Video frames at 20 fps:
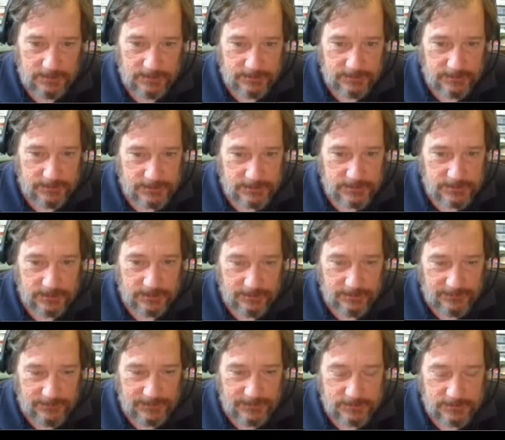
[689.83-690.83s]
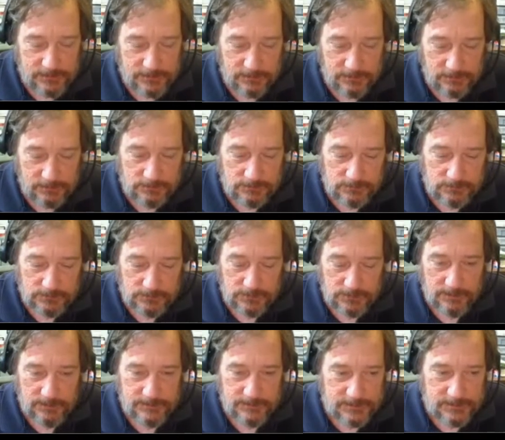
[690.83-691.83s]
to just conventional
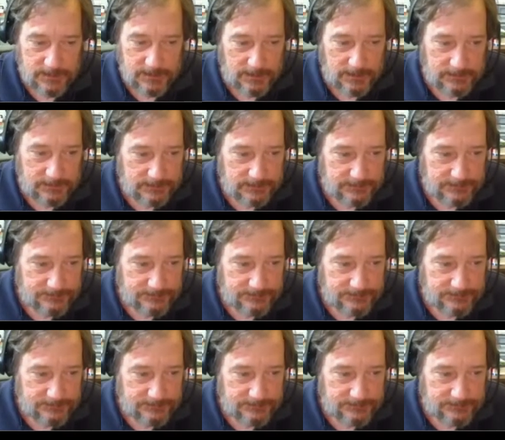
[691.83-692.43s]
herbicides.